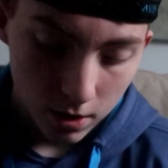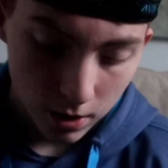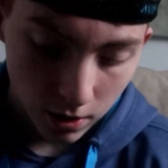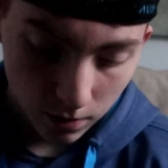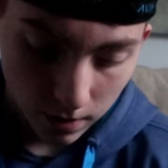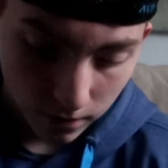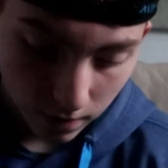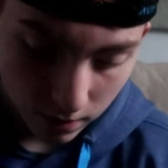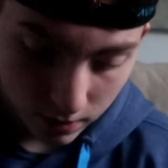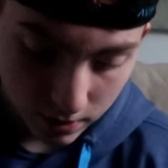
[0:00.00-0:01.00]
You don't
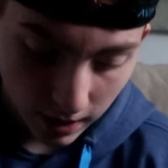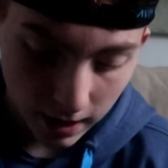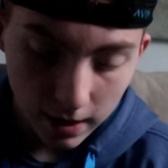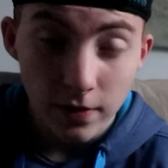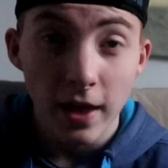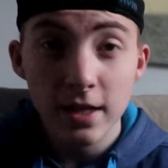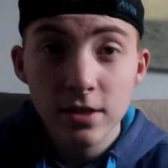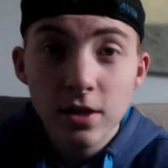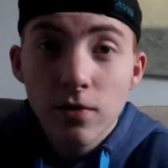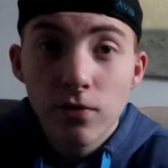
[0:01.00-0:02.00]
even understand.
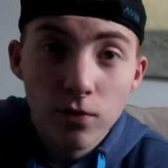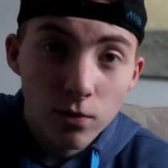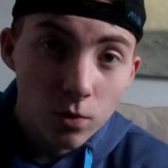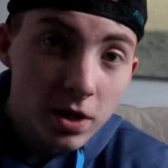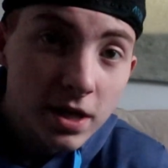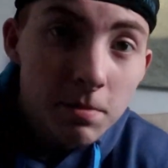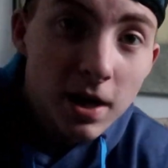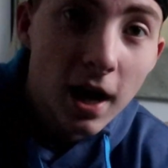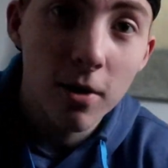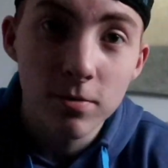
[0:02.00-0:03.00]
That's gonna freak
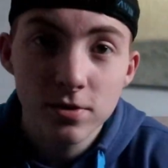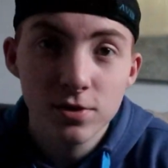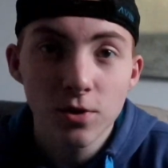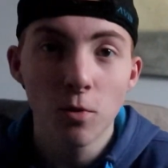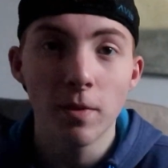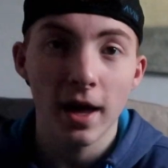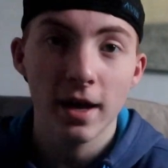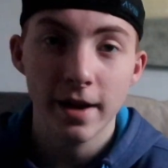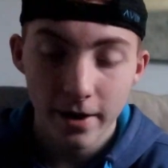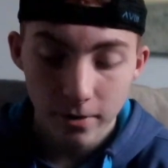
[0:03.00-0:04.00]
me out so
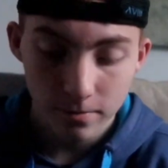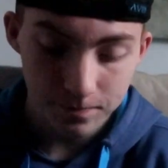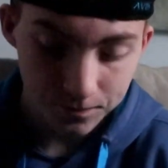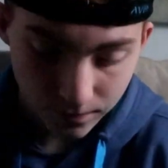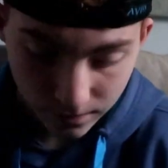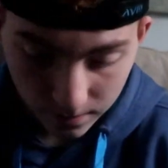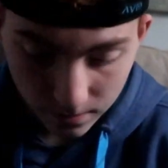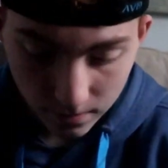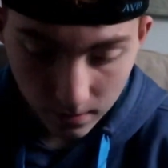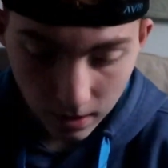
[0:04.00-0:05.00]
bad now.
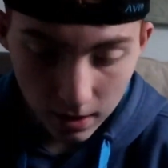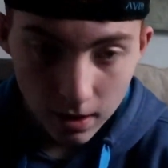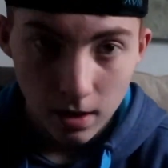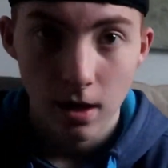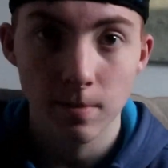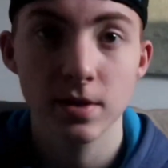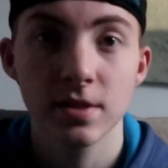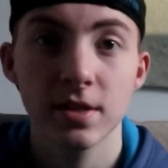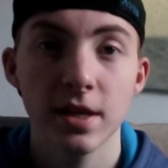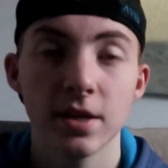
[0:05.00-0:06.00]
I'm gonna
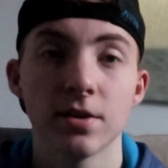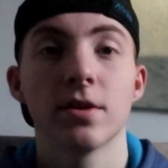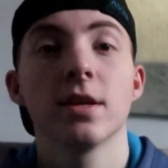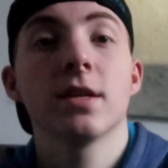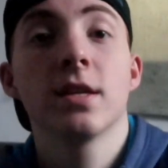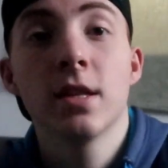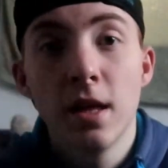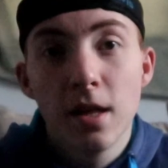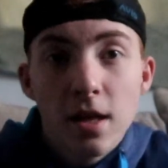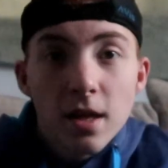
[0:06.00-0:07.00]
sit here thinking
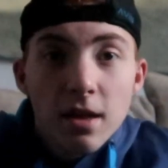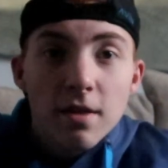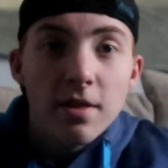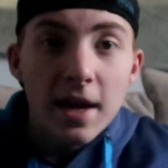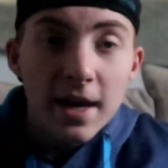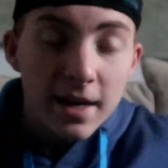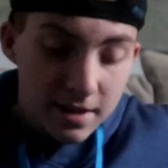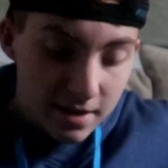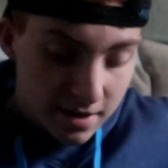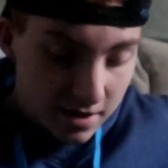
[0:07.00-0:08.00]

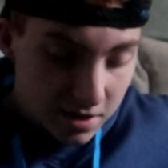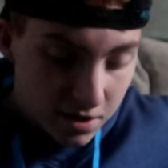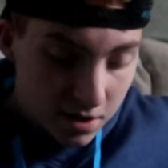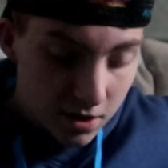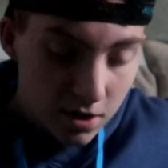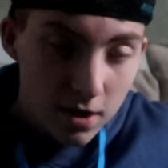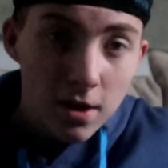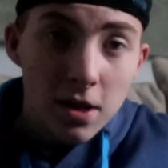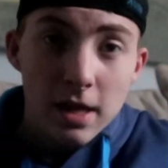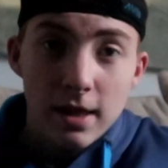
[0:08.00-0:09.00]
that
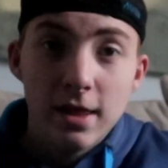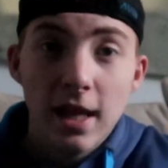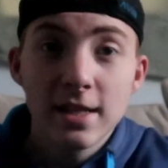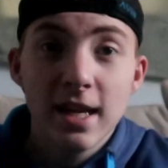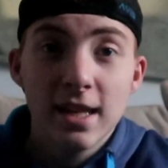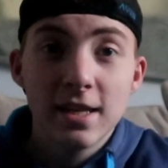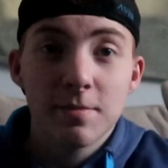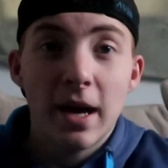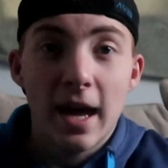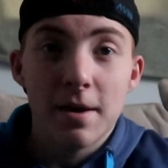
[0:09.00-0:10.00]
things like
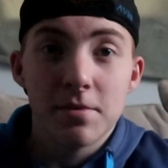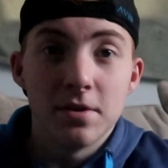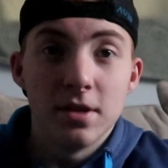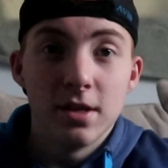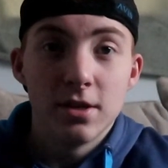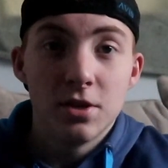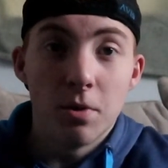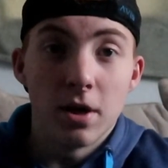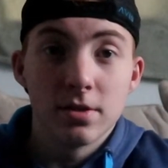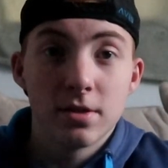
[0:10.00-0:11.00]
this might happen
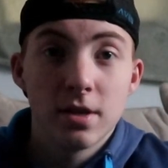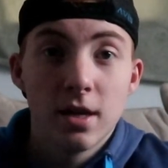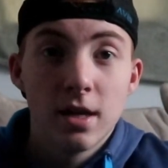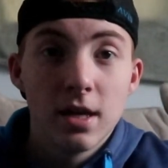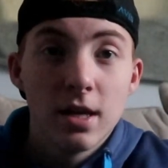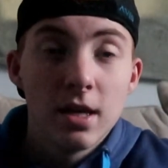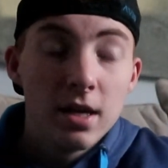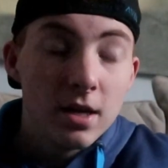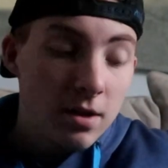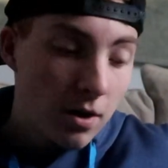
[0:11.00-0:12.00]
to us.
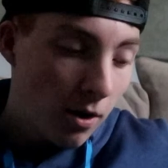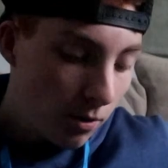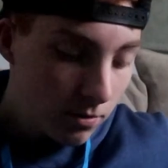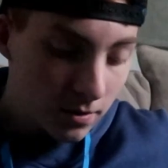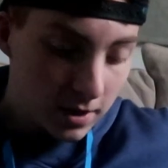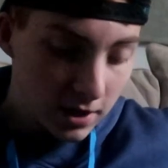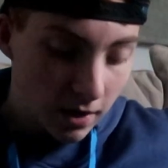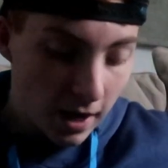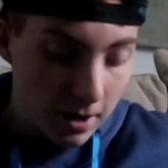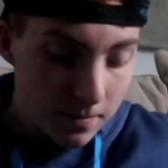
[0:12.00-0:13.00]
Holy
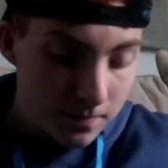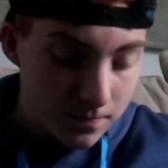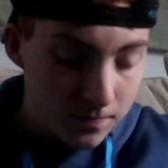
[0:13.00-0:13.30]
crap.